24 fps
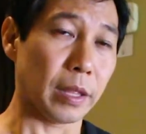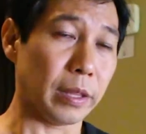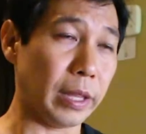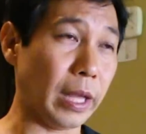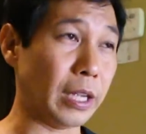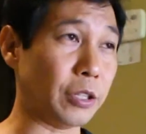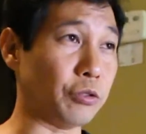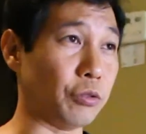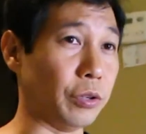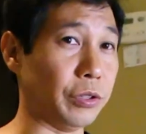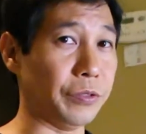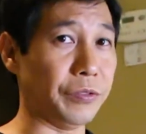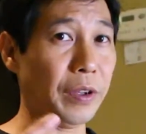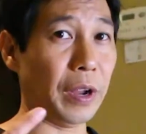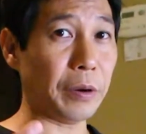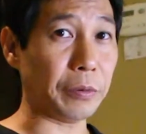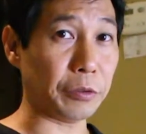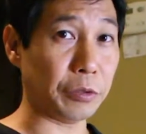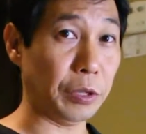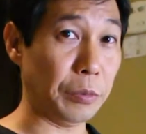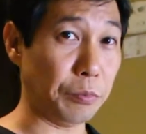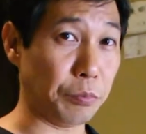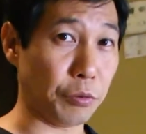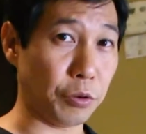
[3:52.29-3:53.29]
That's why it's very
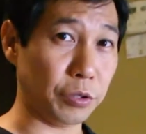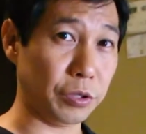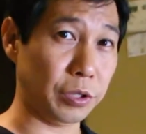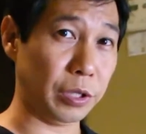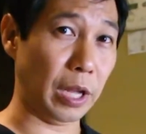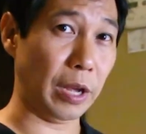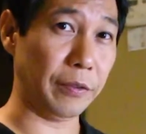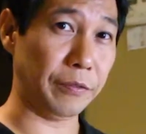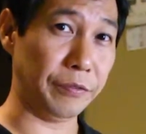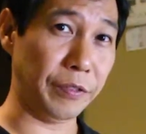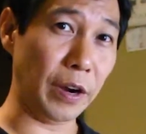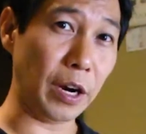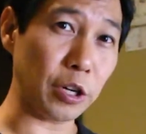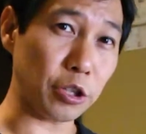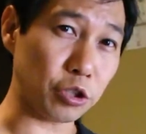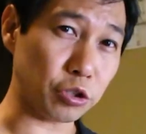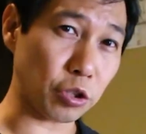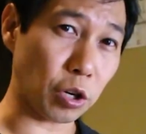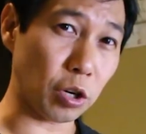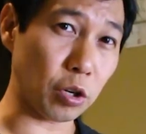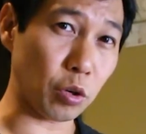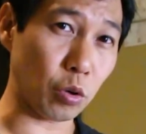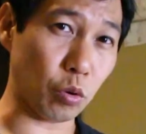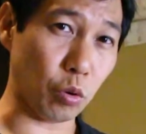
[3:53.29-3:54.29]
important to have very
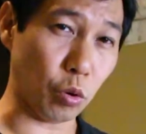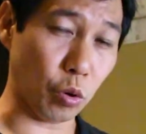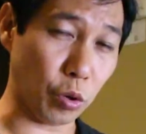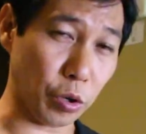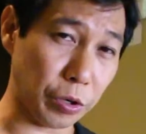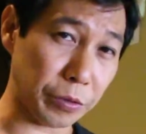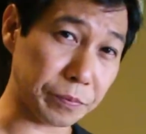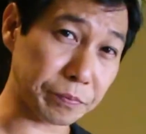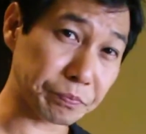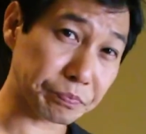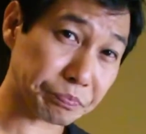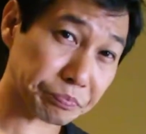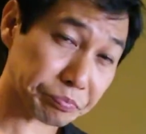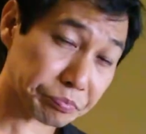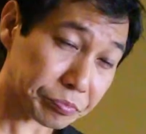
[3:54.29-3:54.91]
strong core.